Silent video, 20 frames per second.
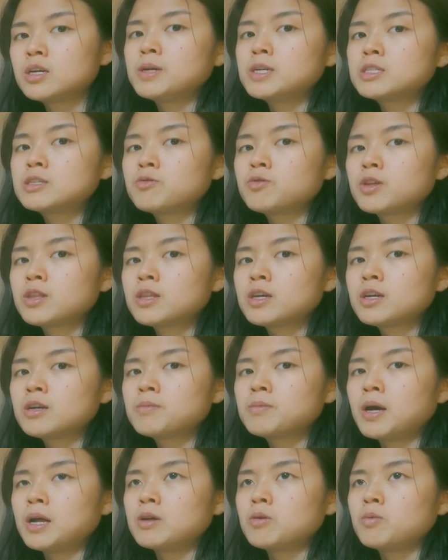Because if we think
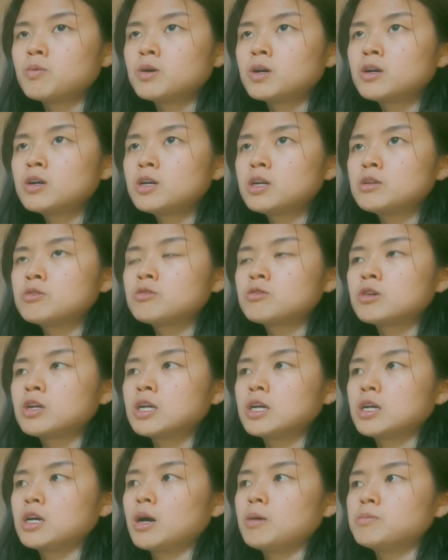about it, where our inner
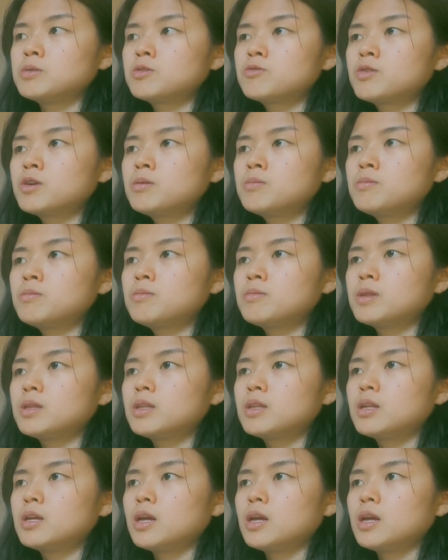critic comes from,